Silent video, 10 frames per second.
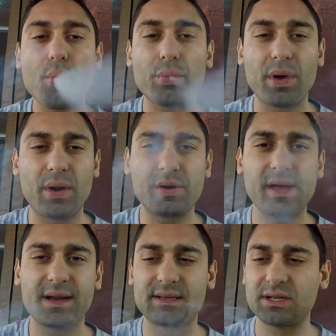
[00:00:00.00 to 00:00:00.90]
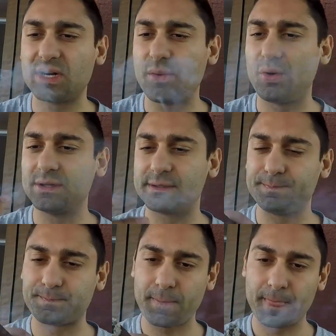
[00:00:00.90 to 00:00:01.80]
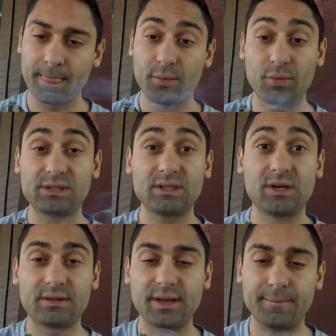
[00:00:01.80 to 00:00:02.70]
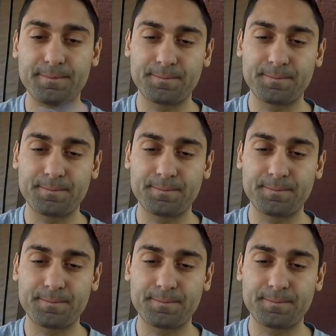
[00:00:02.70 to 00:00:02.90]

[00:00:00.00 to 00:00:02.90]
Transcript: I only had to touch it up once, which is a good thing.